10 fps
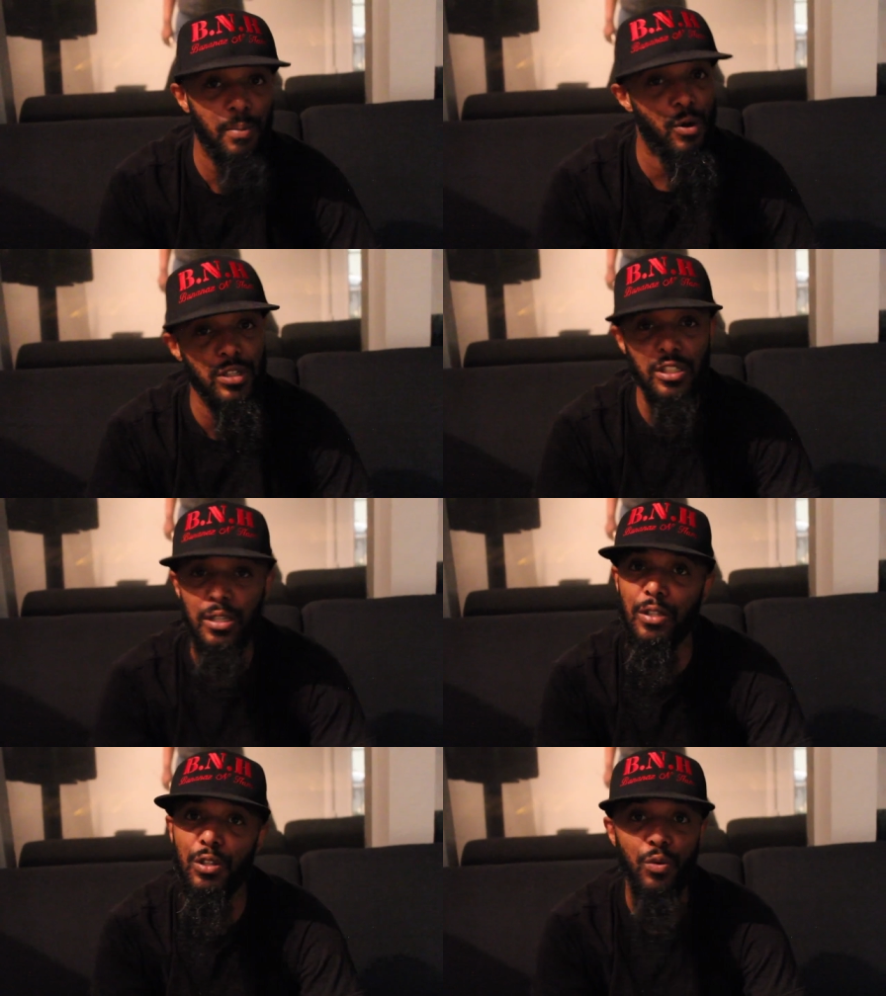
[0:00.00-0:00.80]
I'm learning
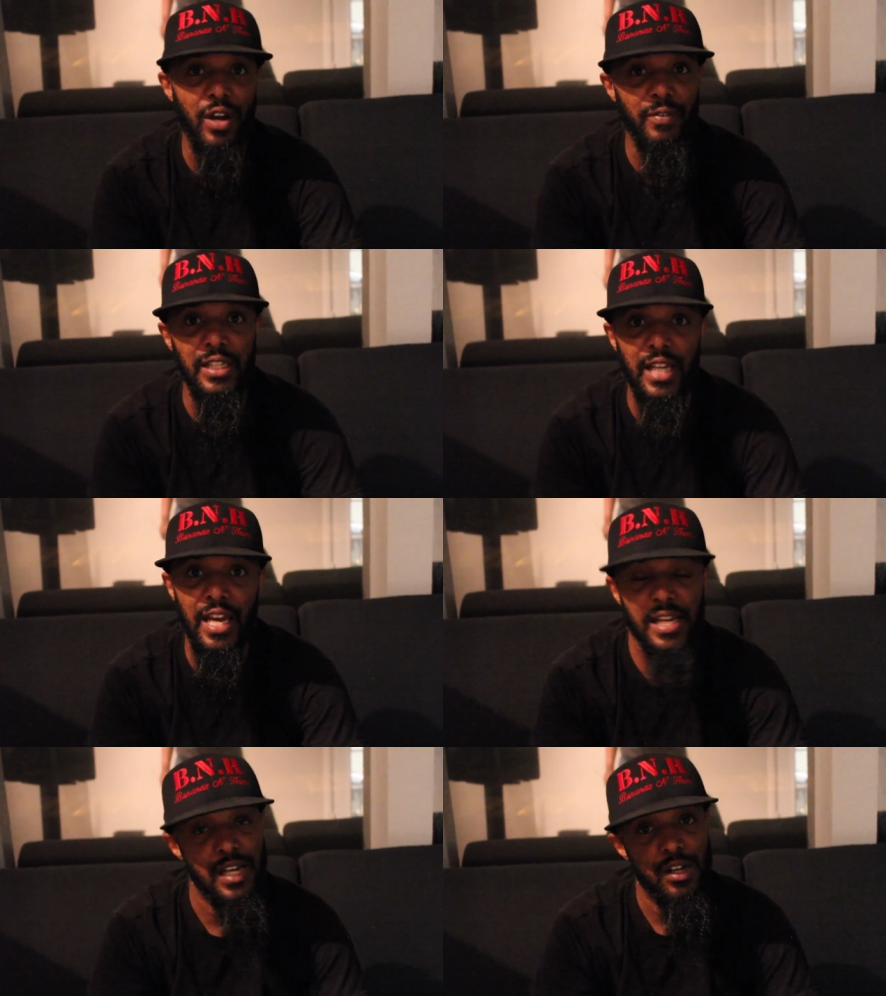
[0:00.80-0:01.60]
something new every
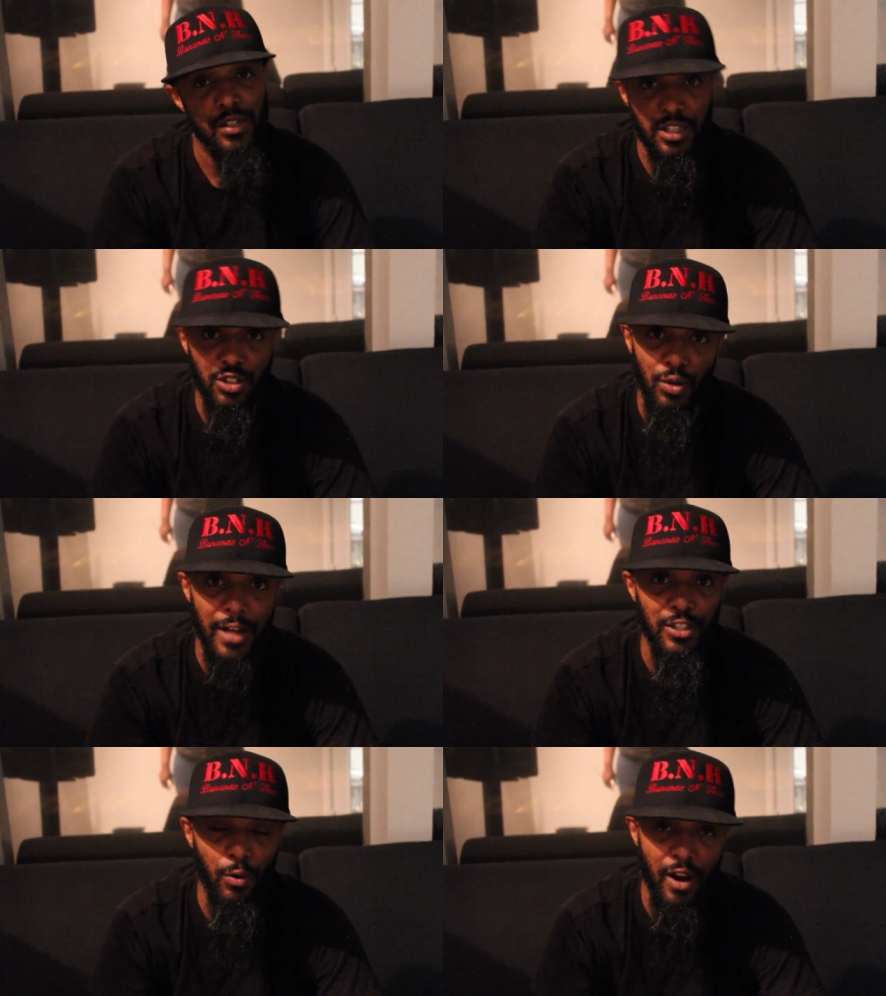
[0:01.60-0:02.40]
day and
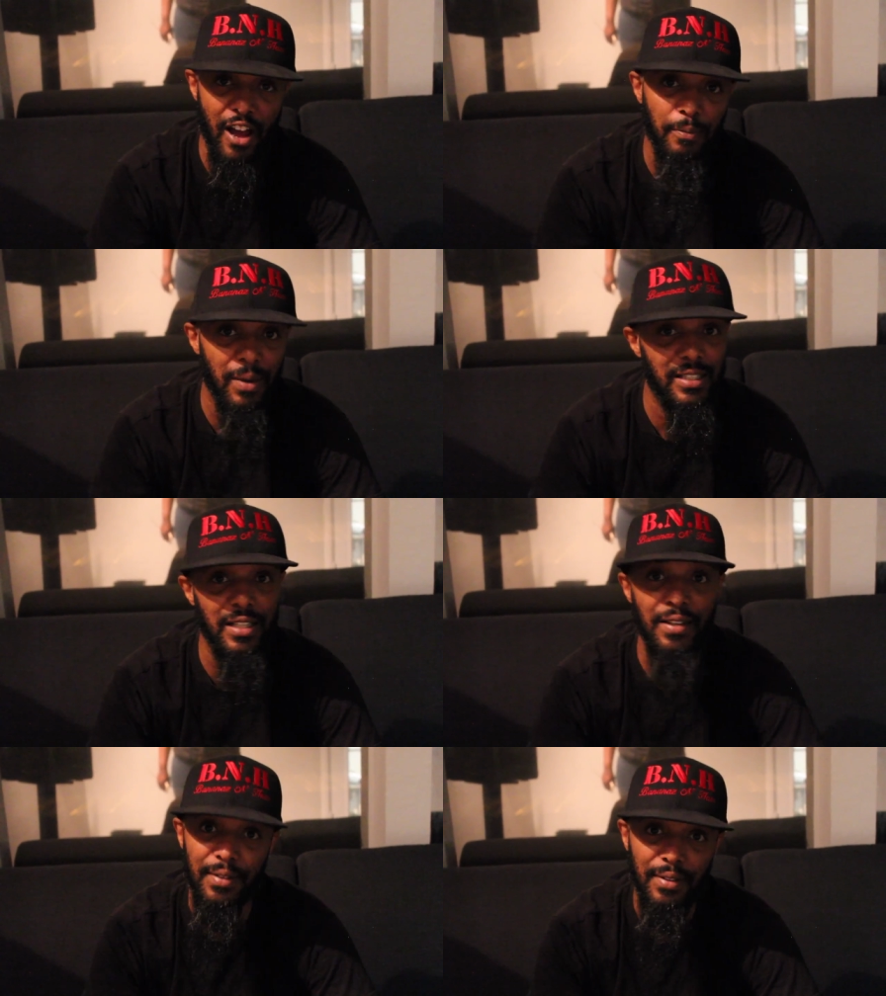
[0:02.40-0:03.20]
trying to craft my
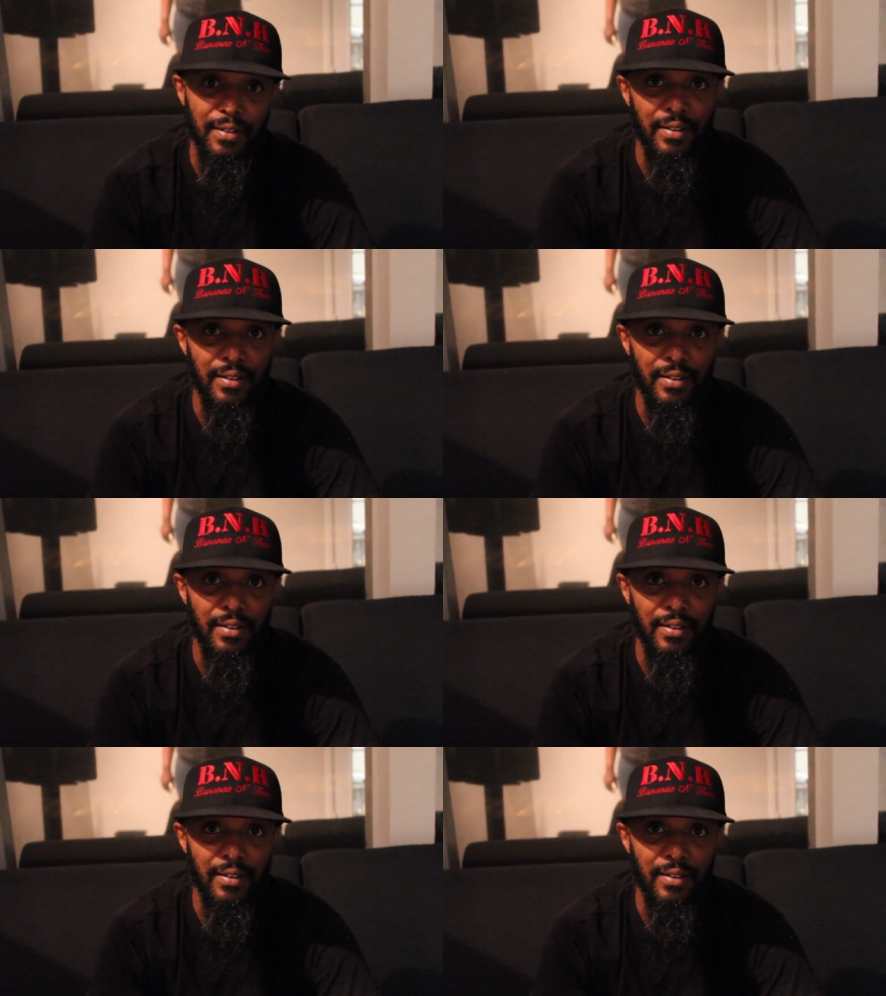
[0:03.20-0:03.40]
skill. What